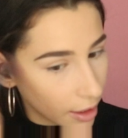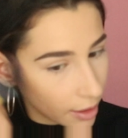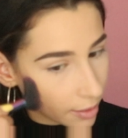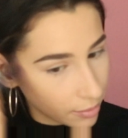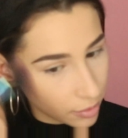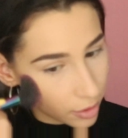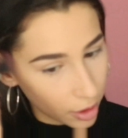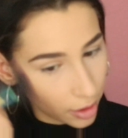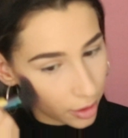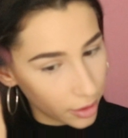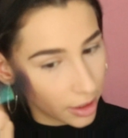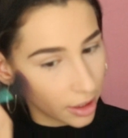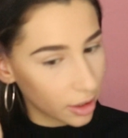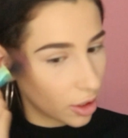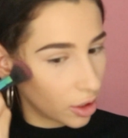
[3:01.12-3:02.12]
And I'm
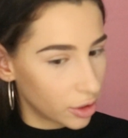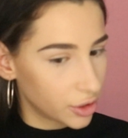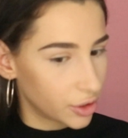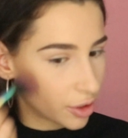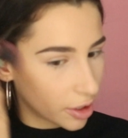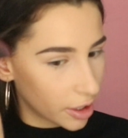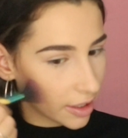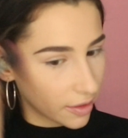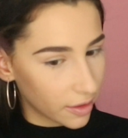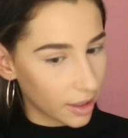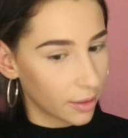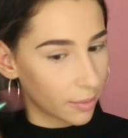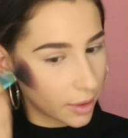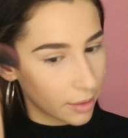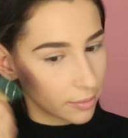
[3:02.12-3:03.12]
not going to contour or
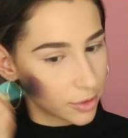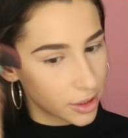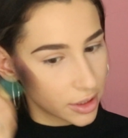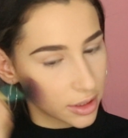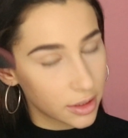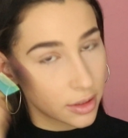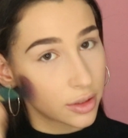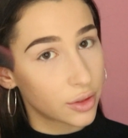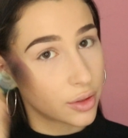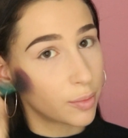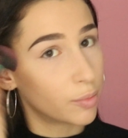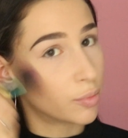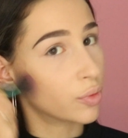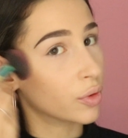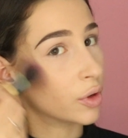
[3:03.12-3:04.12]
anything, but I'm just
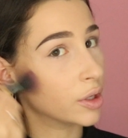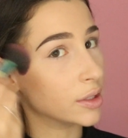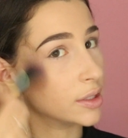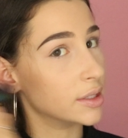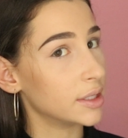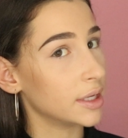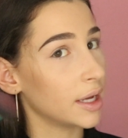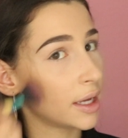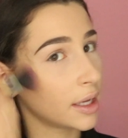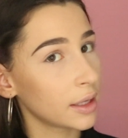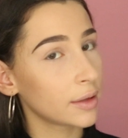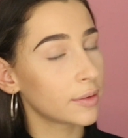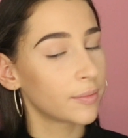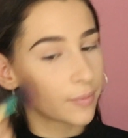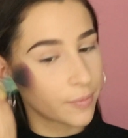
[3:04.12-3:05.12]

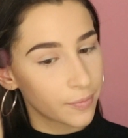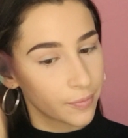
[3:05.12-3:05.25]
bronzing.